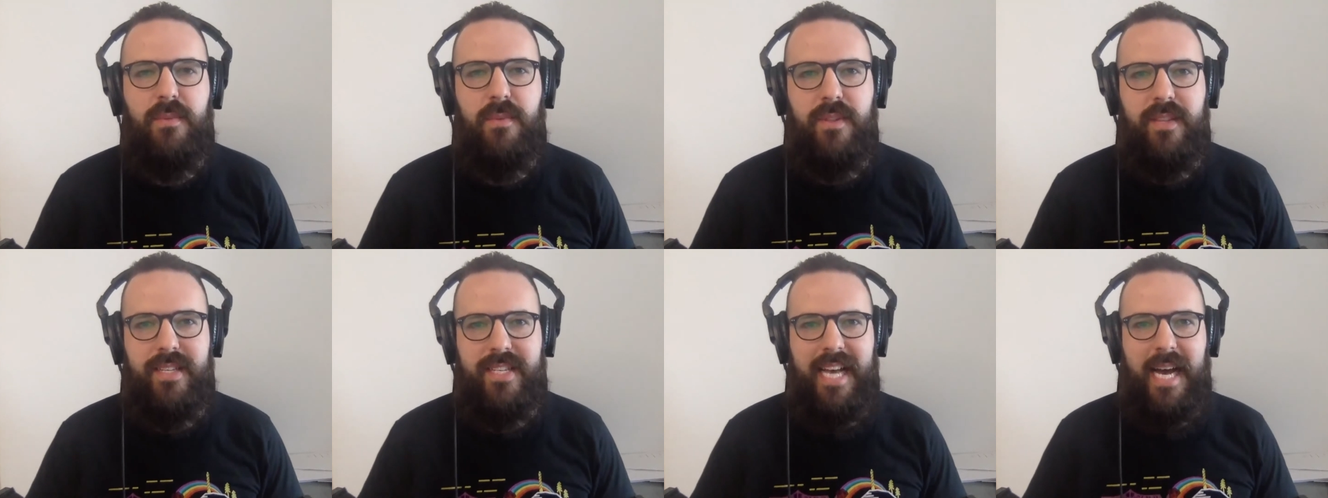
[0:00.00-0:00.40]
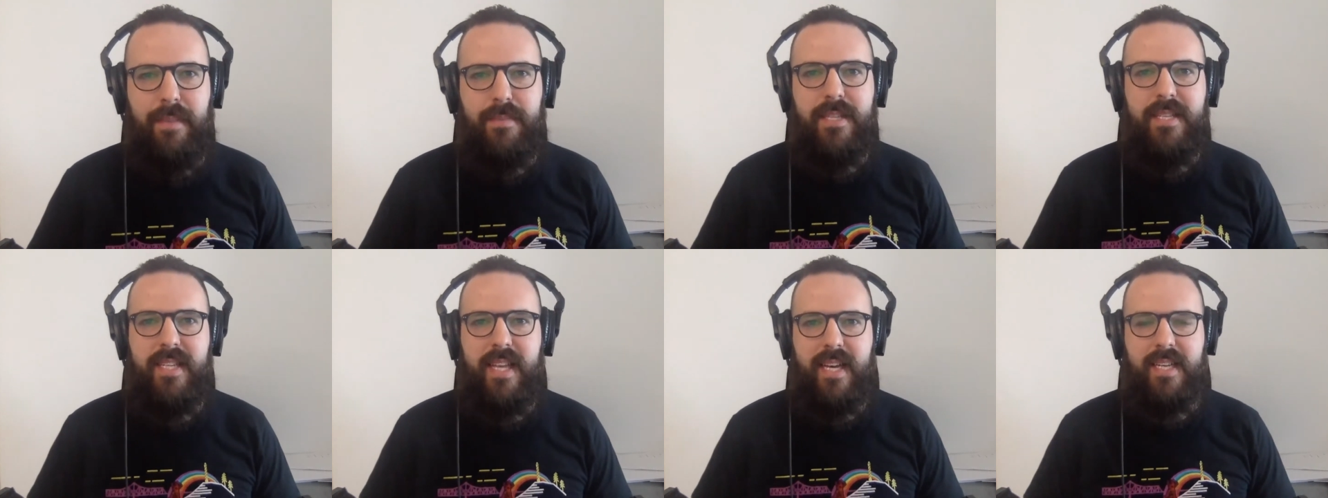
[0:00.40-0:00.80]
with a
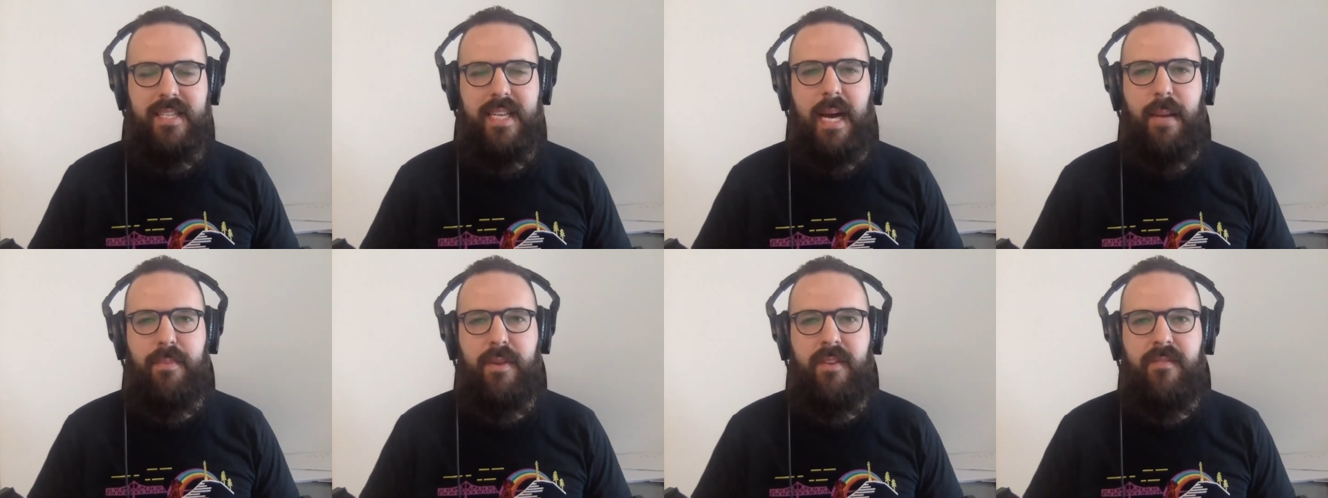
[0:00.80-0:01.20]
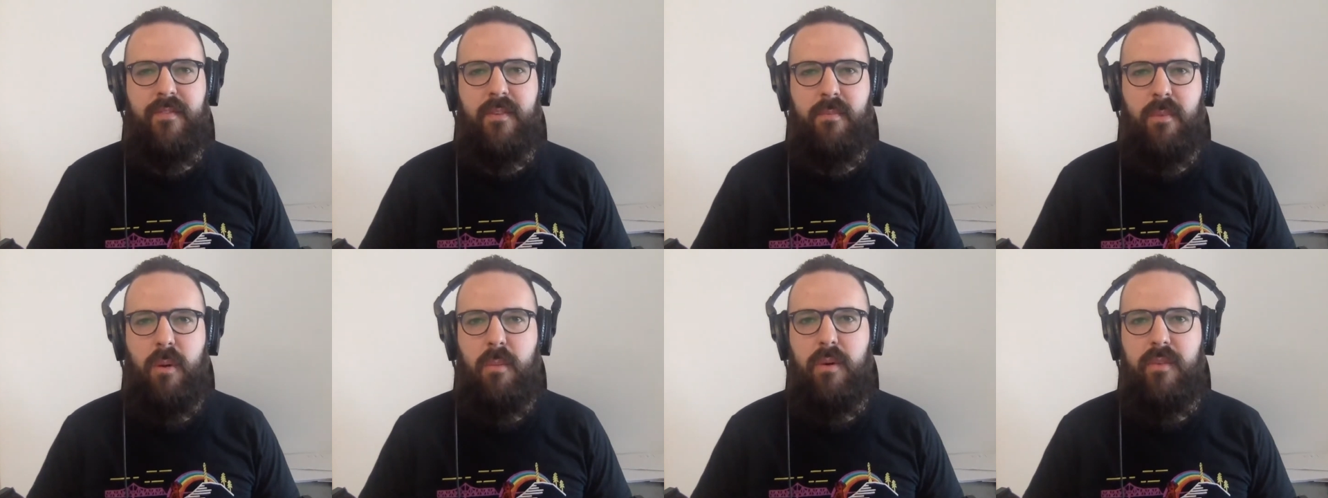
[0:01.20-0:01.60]
tap-to-text opt-in for
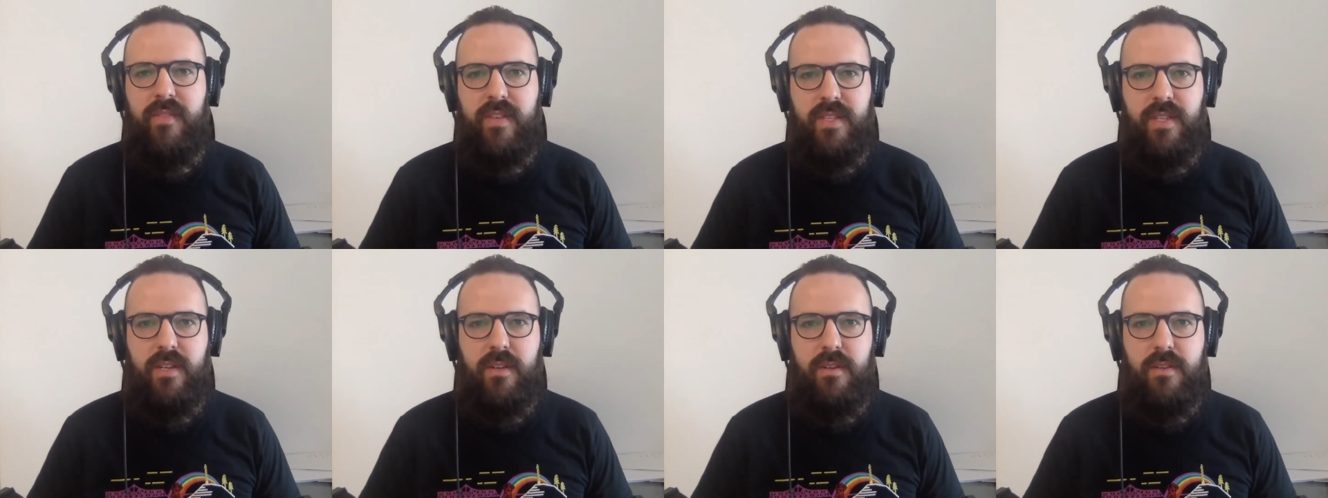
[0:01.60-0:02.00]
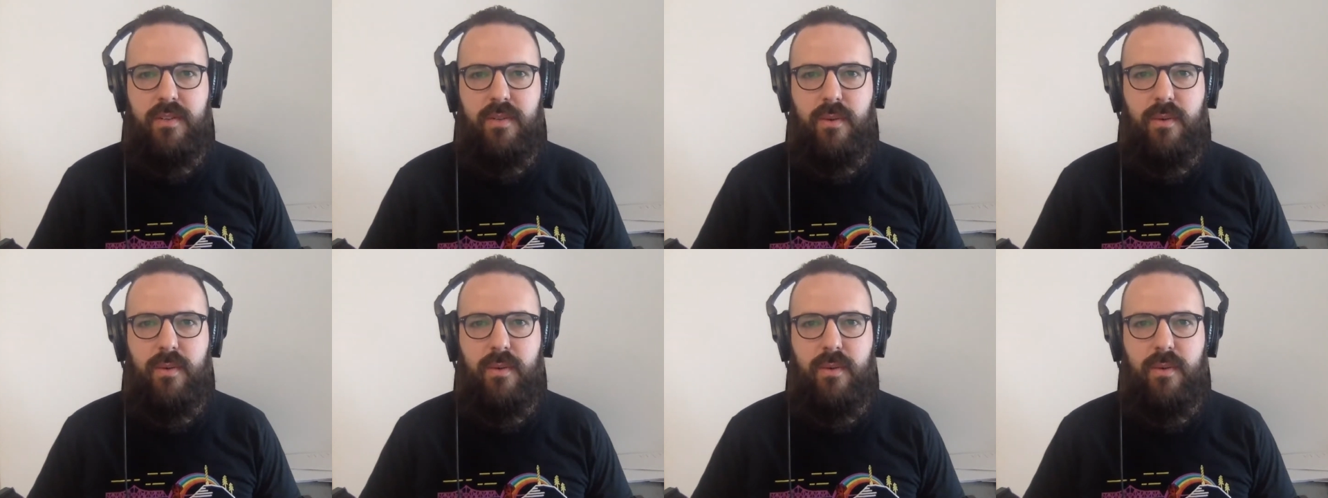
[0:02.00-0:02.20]
mobile visitors